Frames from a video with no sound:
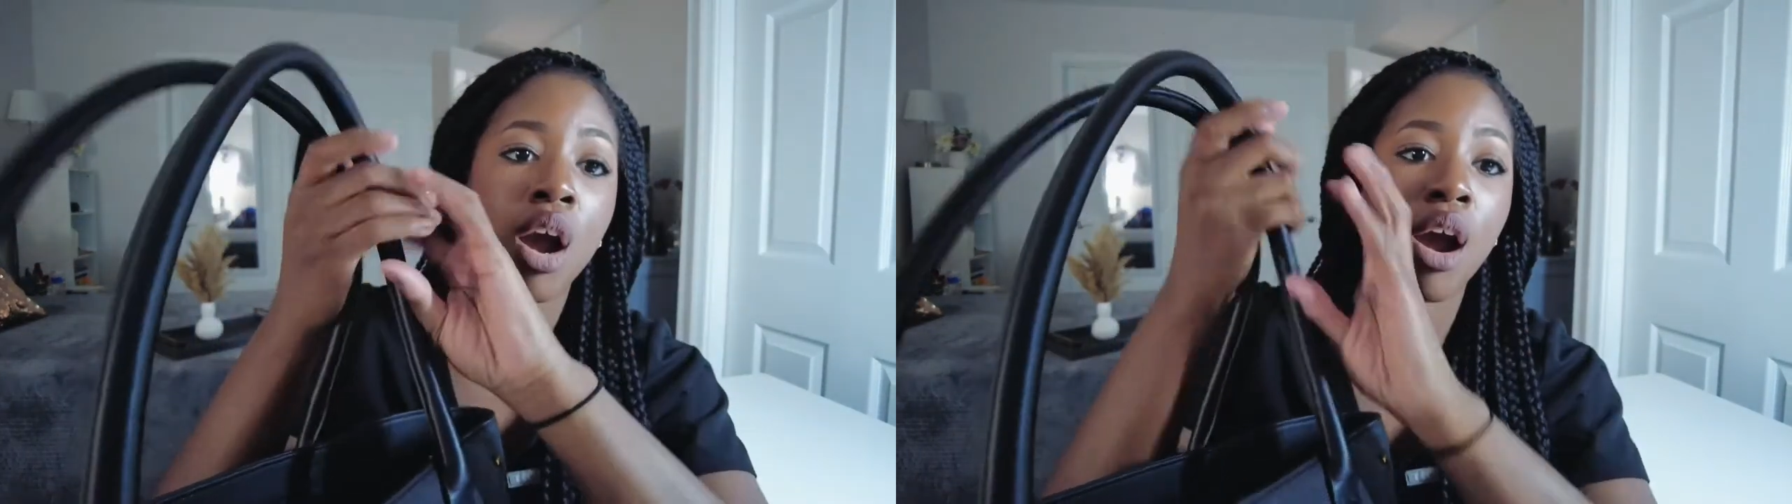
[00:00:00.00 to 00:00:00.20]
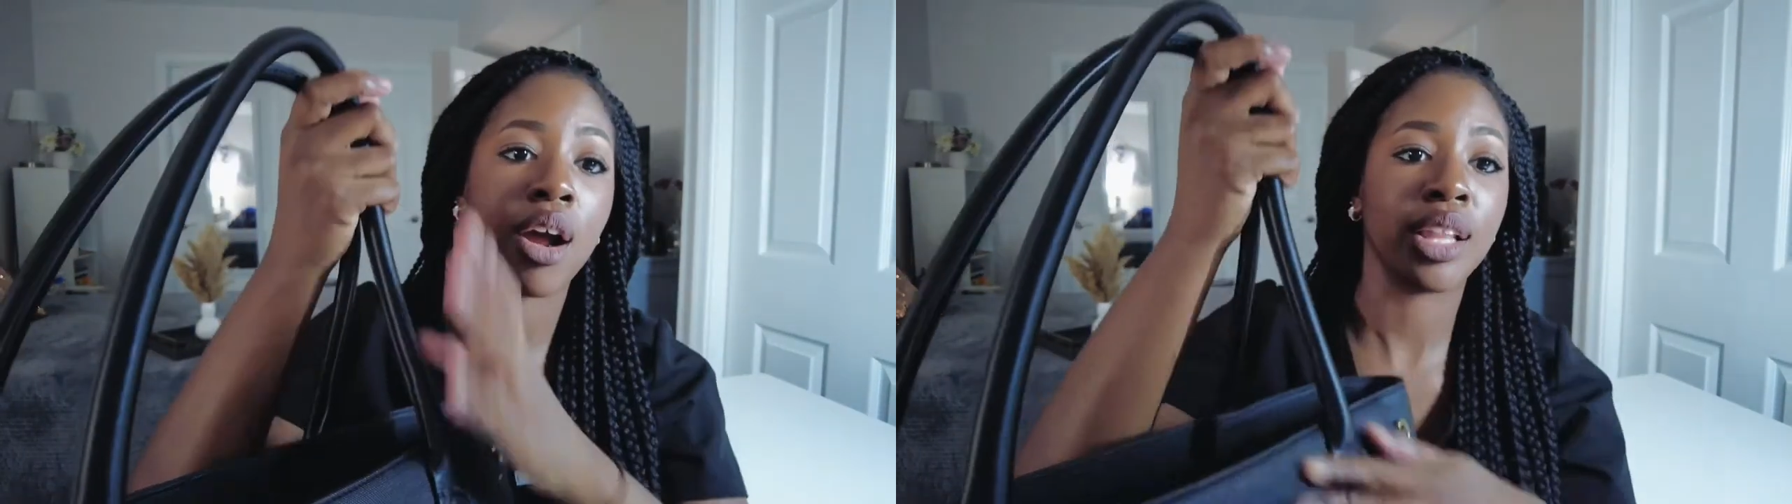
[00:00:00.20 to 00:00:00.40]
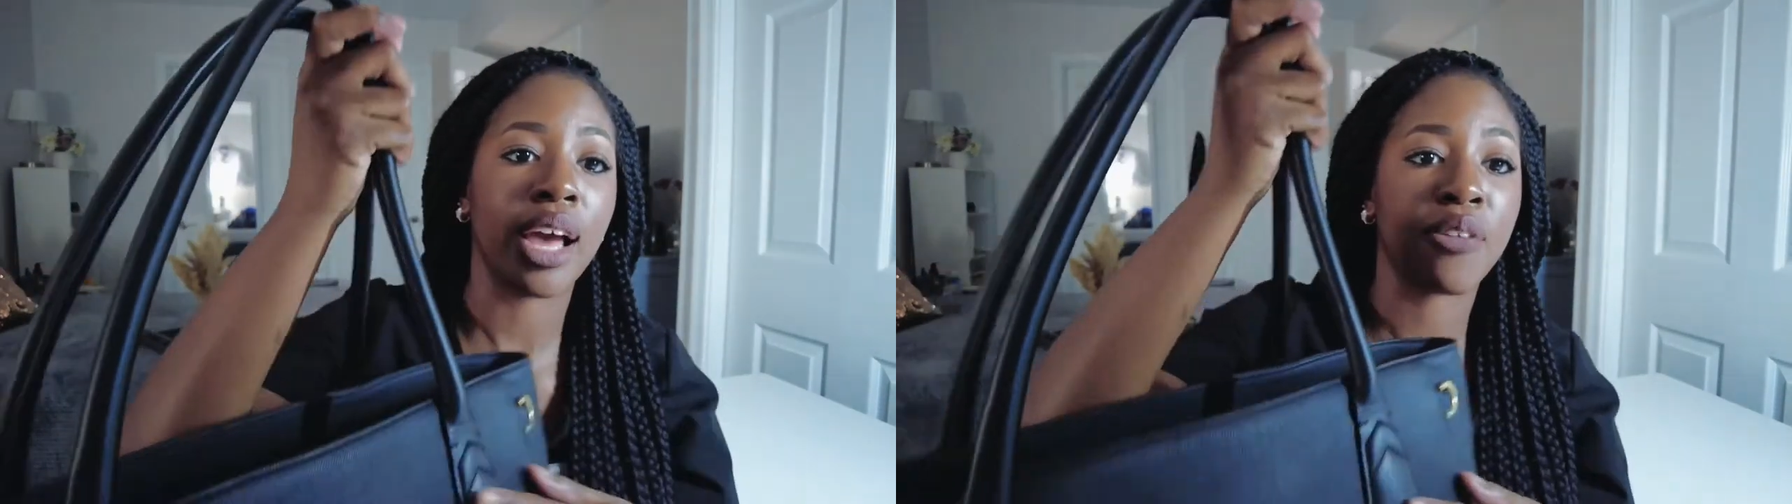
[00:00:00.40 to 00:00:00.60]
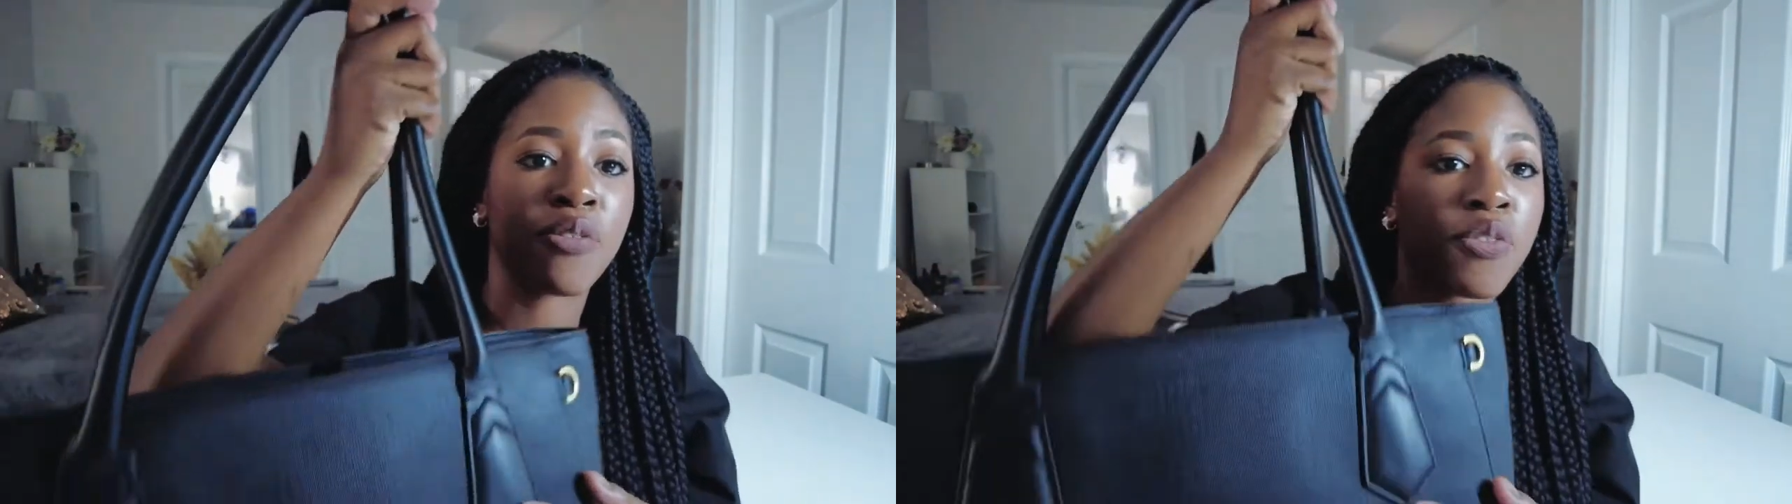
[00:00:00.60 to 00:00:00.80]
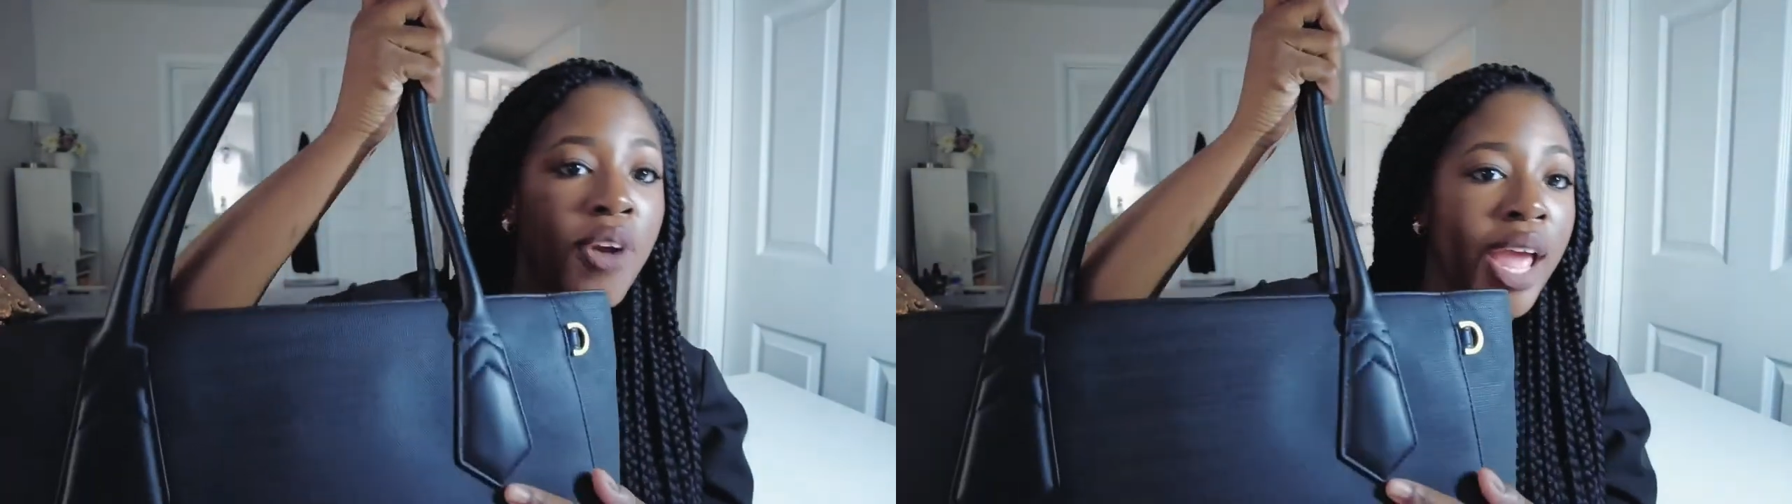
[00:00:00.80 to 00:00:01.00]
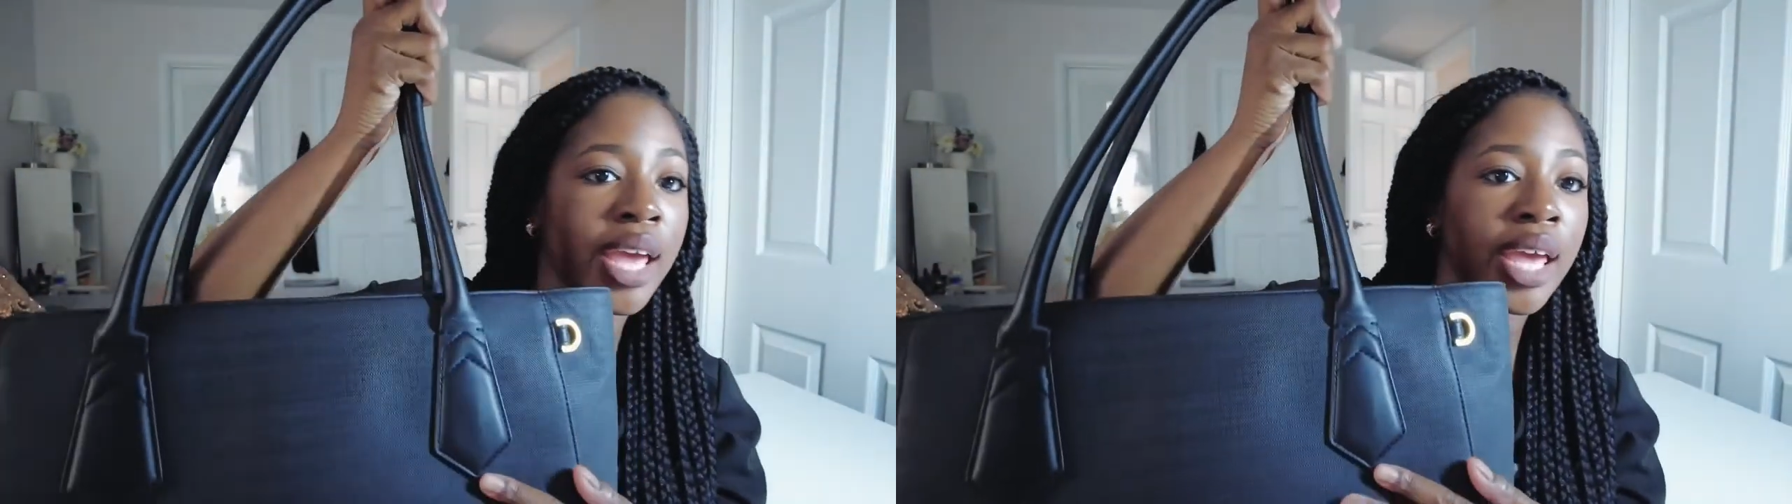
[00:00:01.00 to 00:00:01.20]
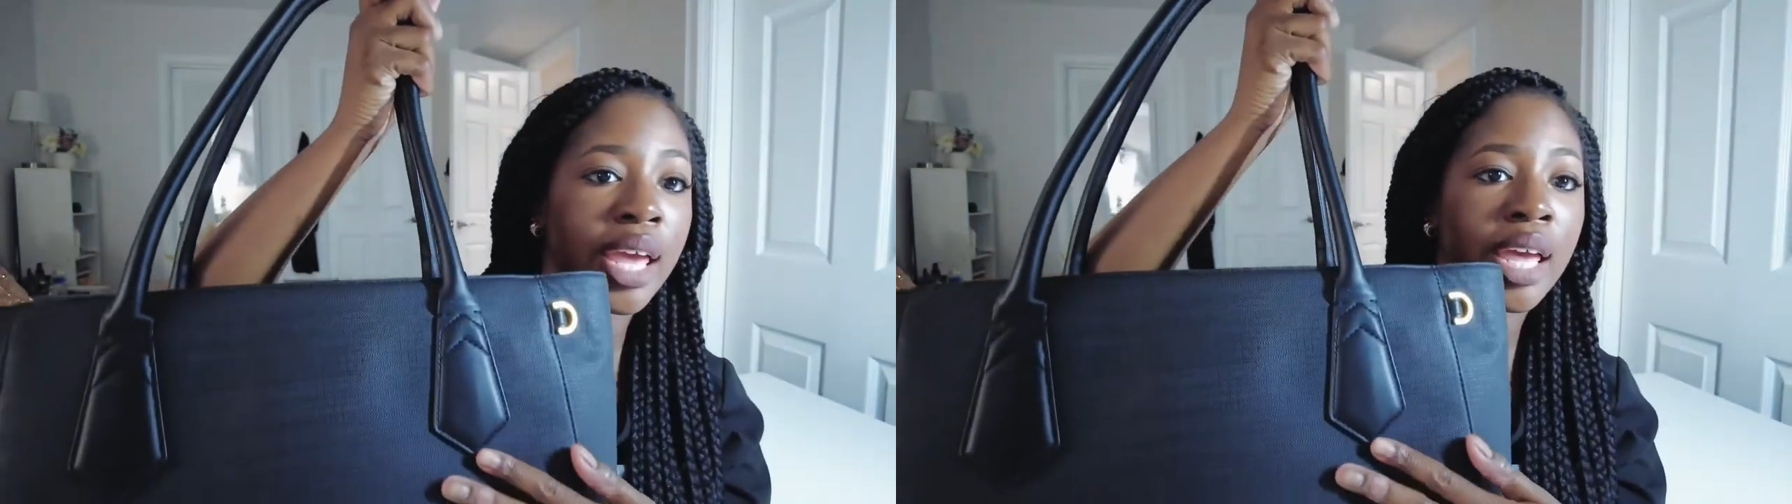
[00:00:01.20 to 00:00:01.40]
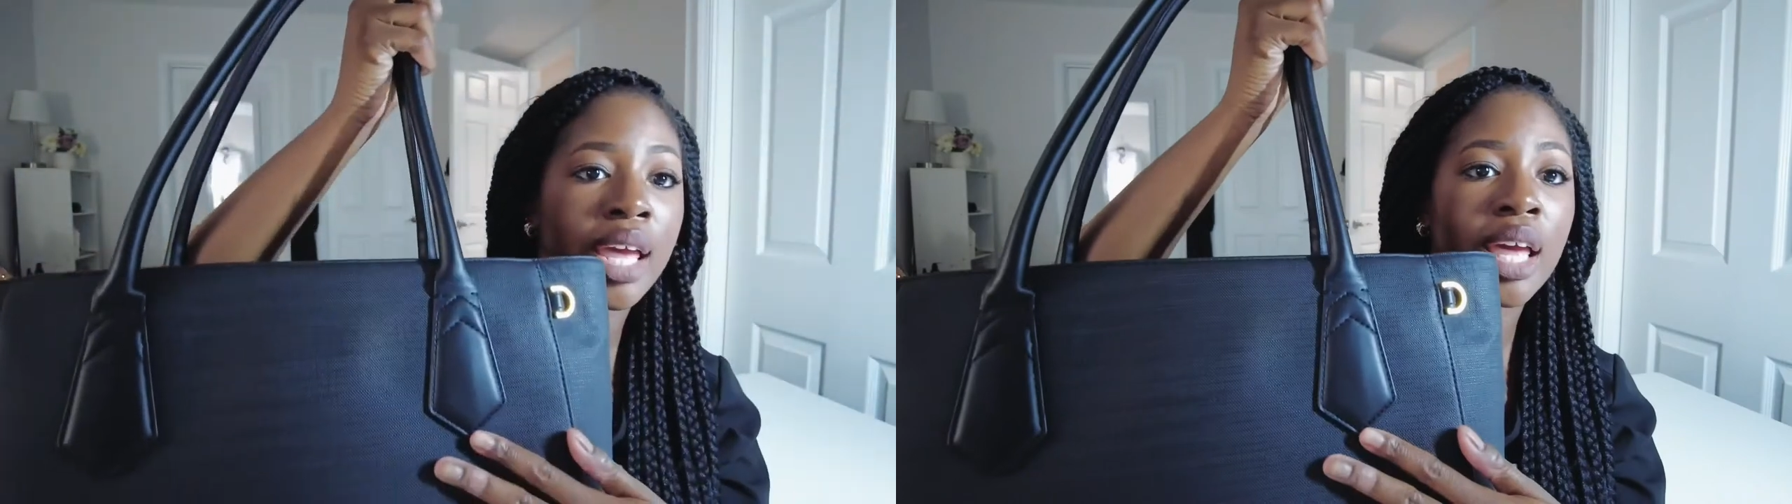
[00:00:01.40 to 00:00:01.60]
are like
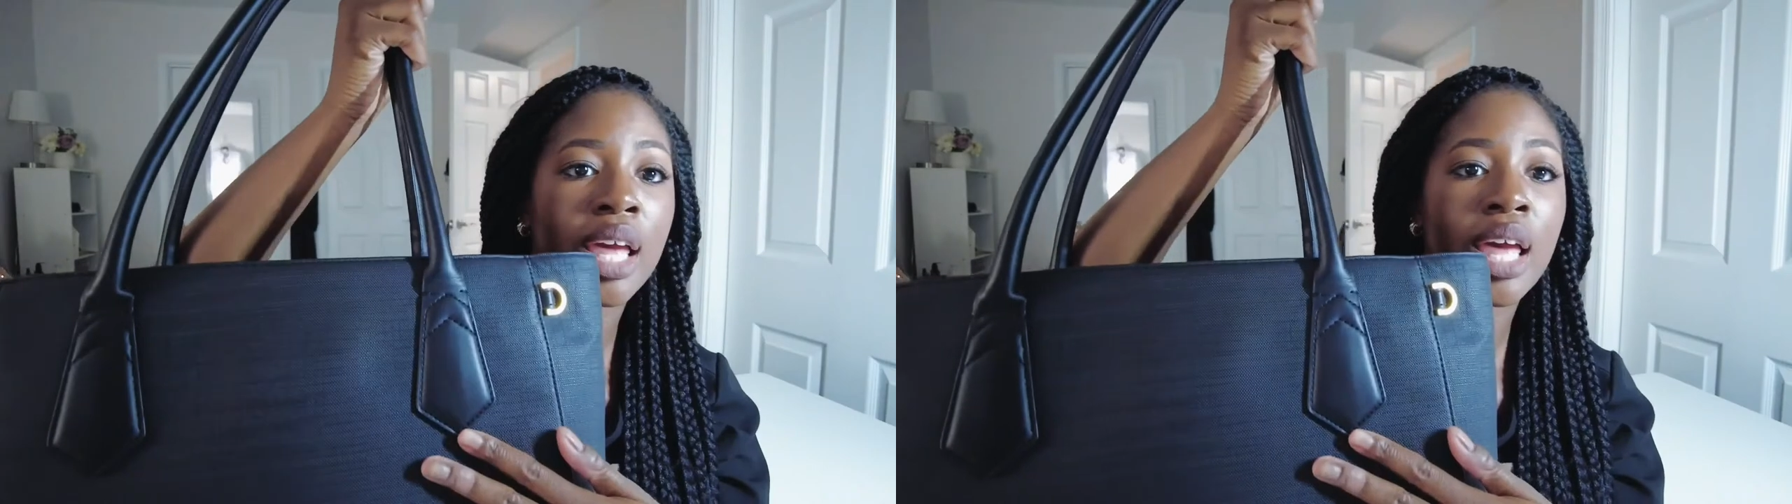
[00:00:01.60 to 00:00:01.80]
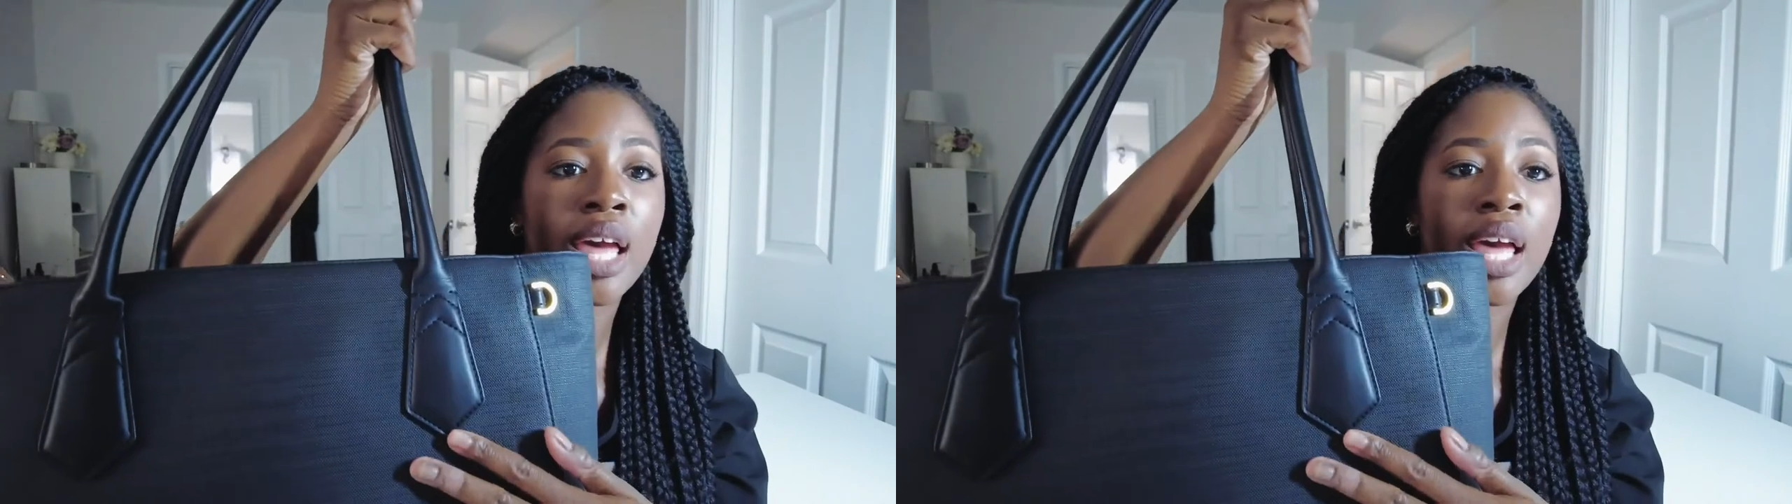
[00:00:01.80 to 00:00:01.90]
fraying.